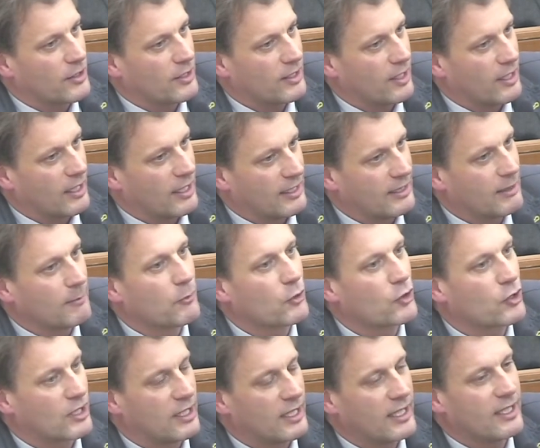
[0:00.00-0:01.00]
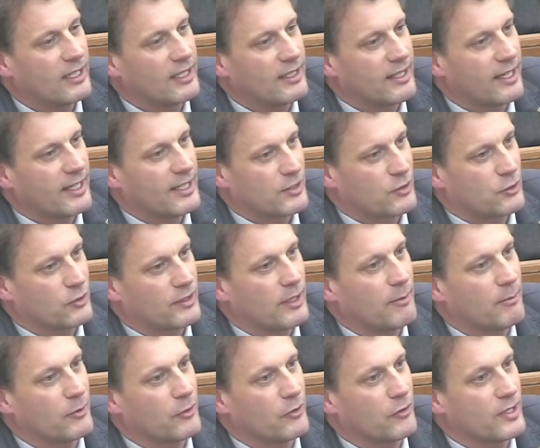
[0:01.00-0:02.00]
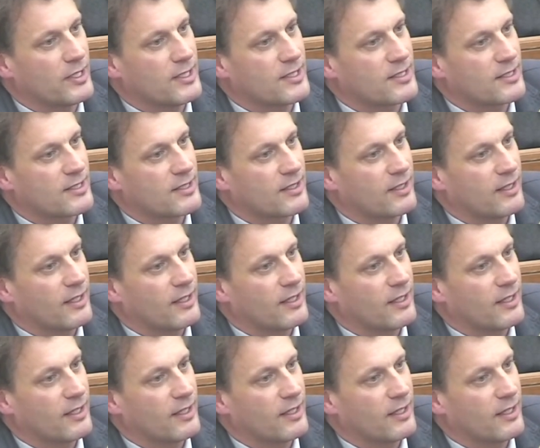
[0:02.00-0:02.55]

a little more clearly than his contemporaries.